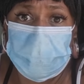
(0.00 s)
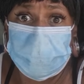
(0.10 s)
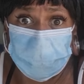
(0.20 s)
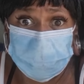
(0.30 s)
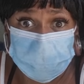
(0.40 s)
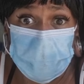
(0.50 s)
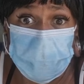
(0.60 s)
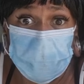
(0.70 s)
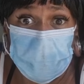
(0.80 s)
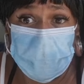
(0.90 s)
You swear
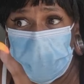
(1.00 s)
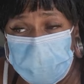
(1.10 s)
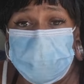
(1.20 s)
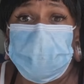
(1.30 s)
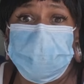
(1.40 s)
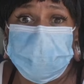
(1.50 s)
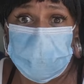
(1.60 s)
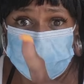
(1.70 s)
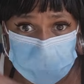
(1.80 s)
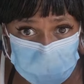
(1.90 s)
by are fit to
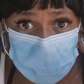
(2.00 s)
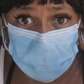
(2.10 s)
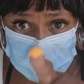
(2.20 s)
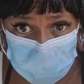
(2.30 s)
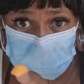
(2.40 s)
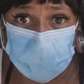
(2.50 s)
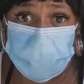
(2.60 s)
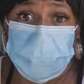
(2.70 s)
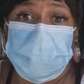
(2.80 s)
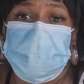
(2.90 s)
take care of your
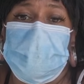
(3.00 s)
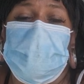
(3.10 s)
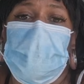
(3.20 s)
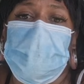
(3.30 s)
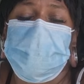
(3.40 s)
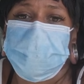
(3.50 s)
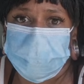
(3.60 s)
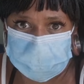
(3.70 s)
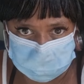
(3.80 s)
patient, St. Mark's.